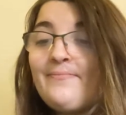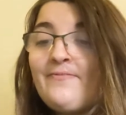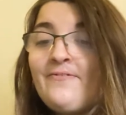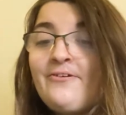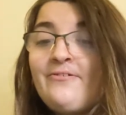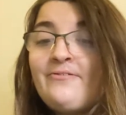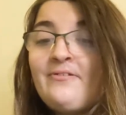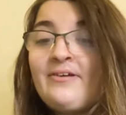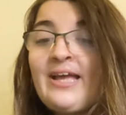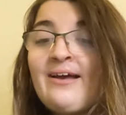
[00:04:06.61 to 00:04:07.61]
for you to
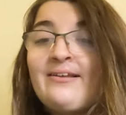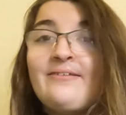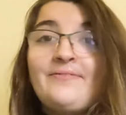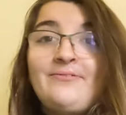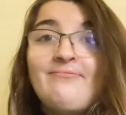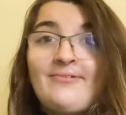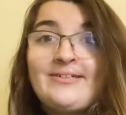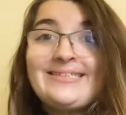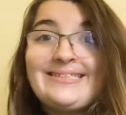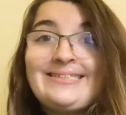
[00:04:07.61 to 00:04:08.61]
look at if you want
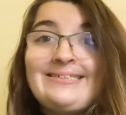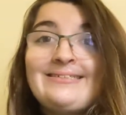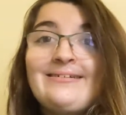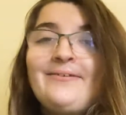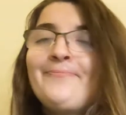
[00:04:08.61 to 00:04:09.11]
to see.